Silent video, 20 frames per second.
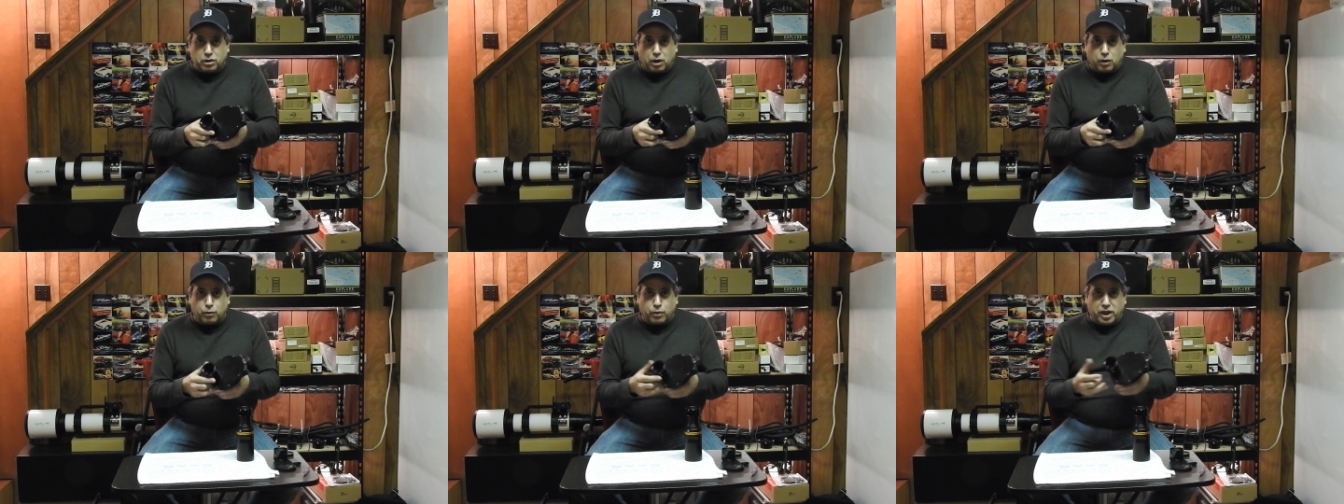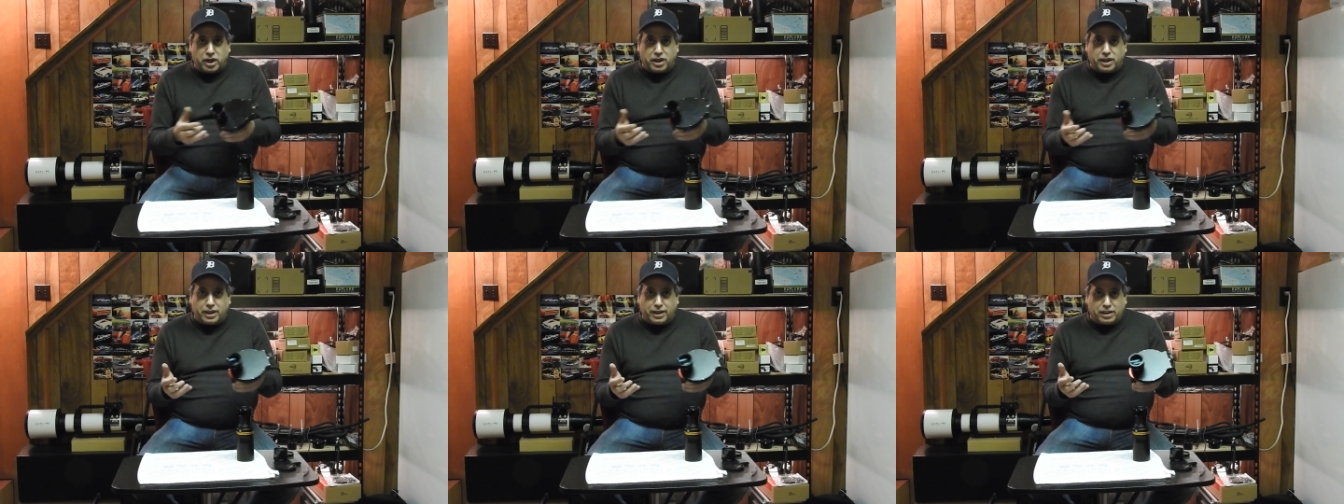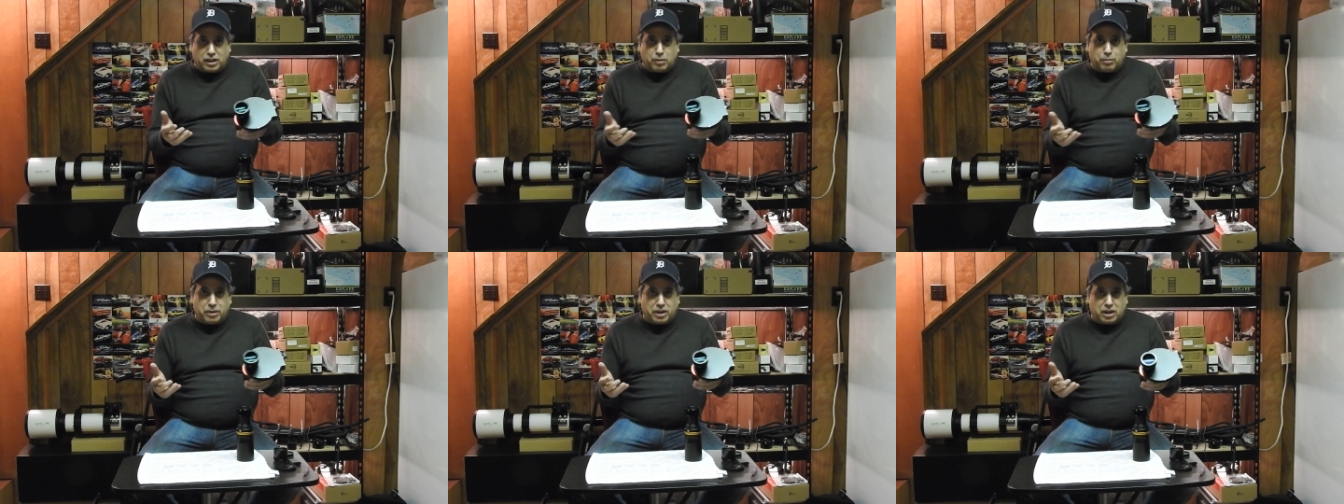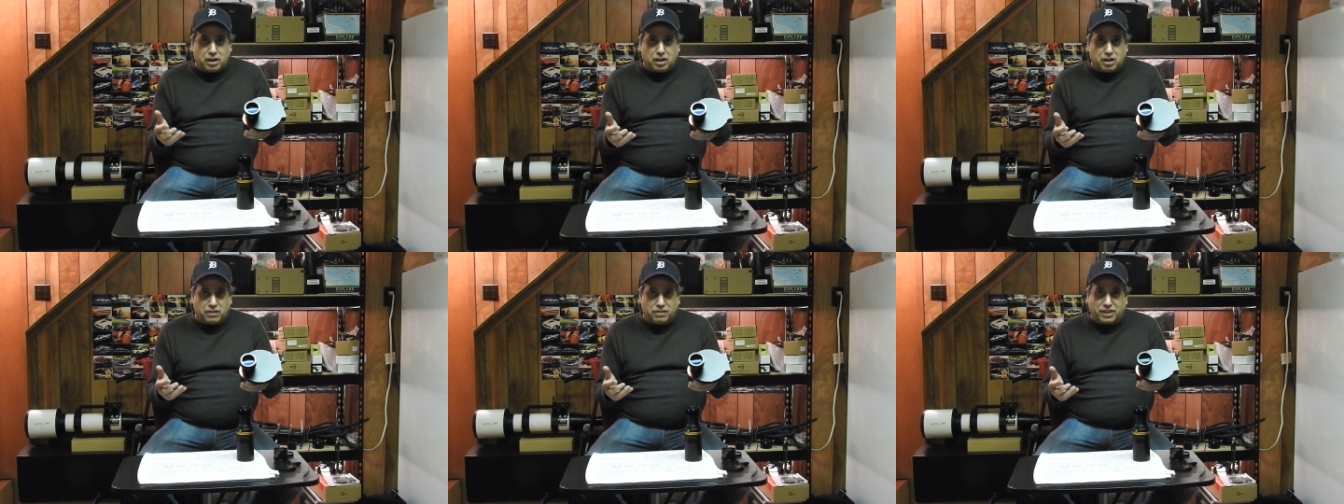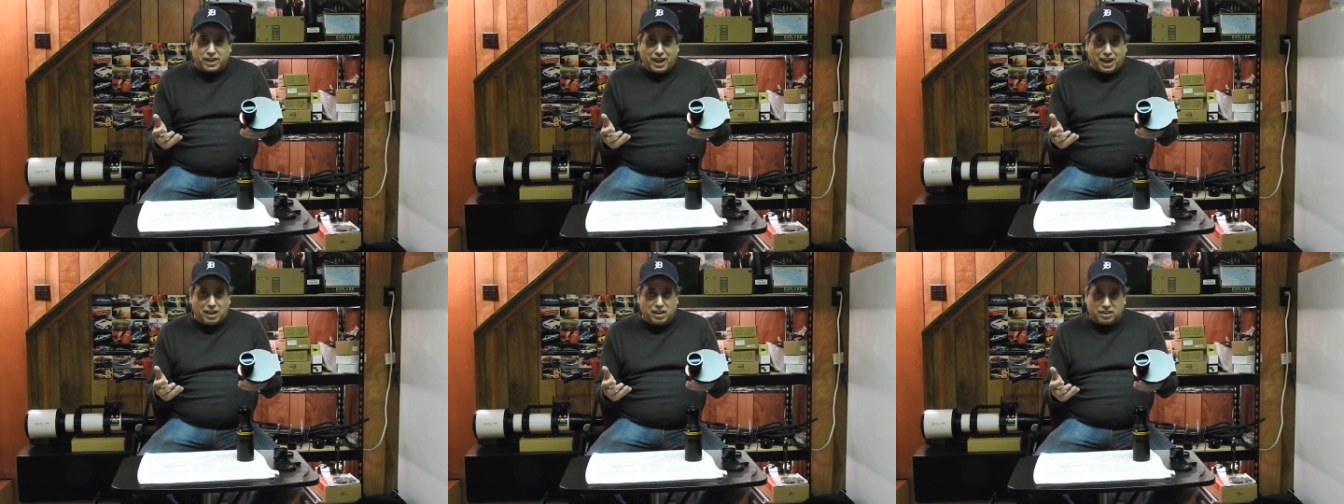already in the middle of
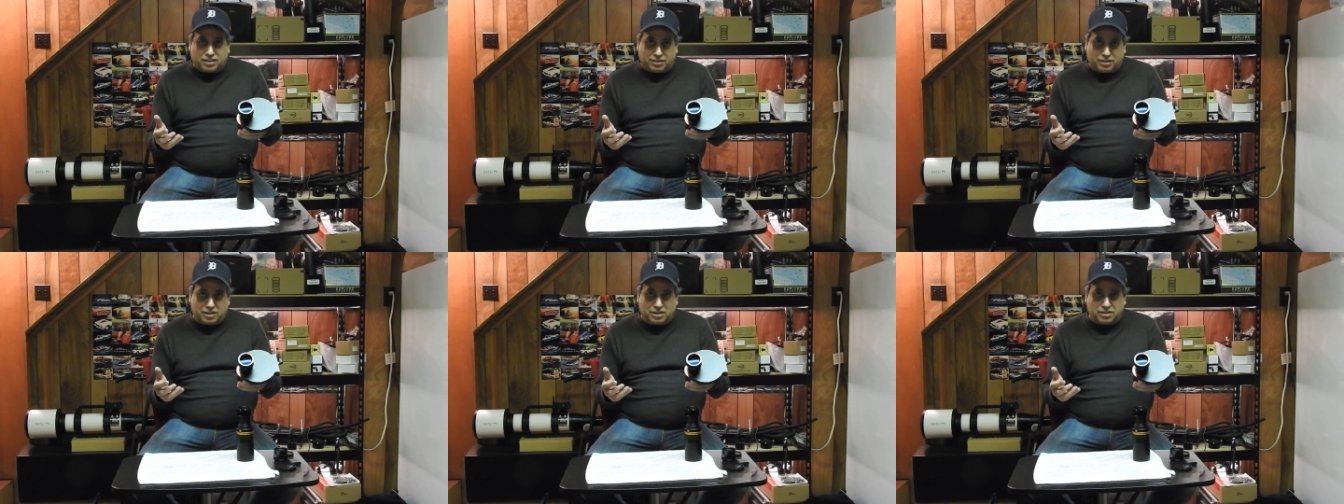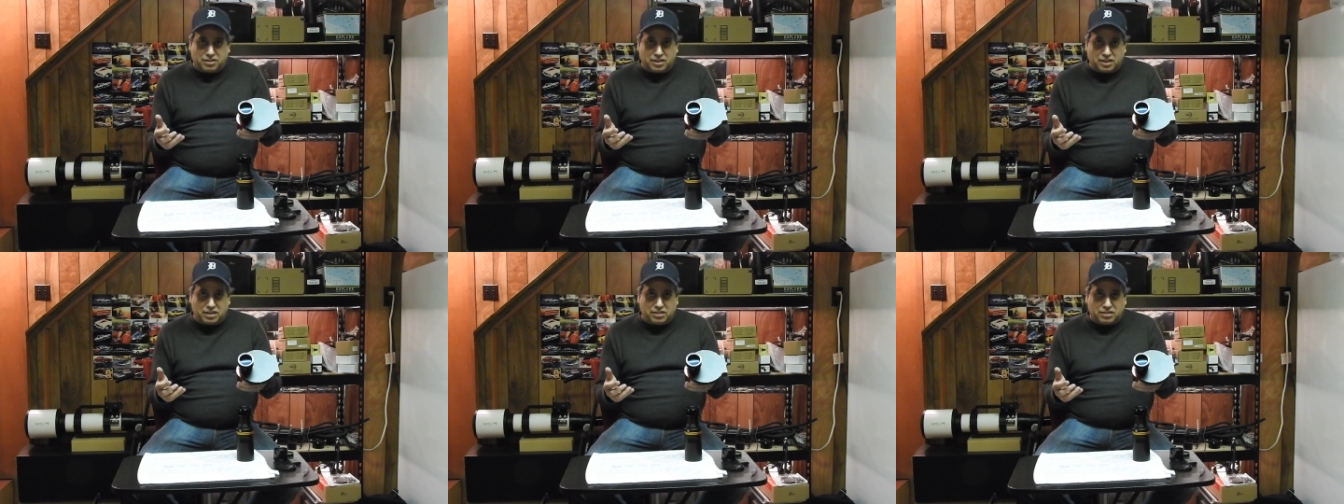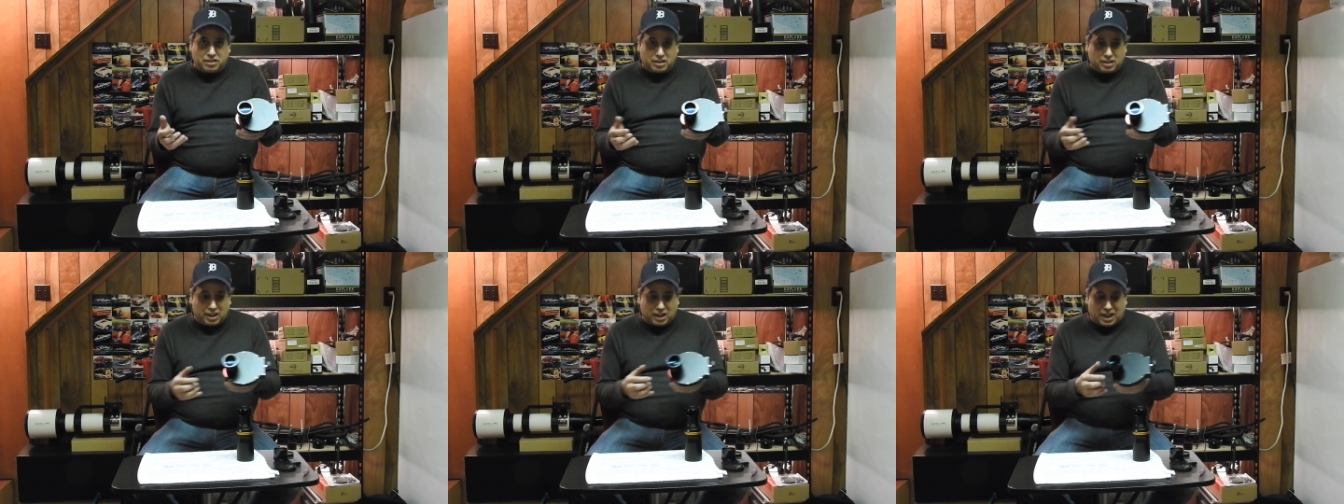galaxy season,